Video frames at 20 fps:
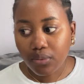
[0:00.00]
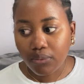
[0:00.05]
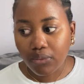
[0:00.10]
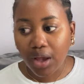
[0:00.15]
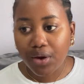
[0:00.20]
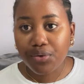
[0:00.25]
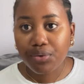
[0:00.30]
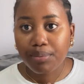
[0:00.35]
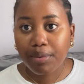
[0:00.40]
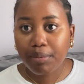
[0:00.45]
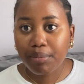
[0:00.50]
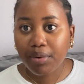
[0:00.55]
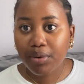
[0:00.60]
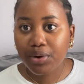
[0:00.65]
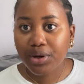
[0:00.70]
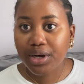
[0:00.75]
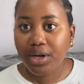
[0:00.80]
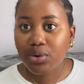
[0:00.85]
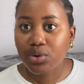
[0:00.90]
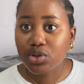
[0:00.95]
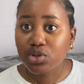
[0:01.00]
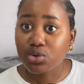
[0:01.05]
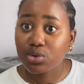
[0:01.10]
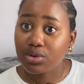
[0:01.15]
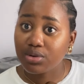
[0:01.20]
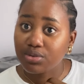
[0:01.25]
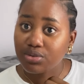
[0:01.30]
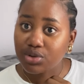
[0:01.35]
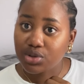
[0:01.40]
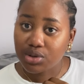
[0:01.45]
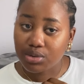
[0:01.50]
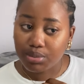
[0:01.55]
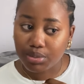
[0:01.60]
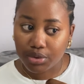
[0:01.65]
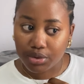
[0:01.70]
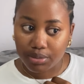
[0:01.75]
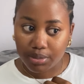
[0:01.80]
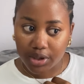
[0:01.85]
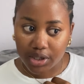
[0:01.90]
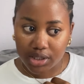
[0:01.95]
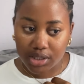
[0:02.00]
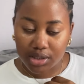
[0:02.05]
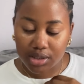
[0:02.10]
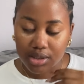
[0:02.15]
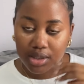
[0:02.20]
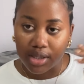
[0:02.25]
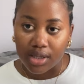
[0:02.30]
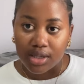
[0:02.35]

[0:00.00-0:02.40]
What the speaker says: I remember when I went to the vision board party,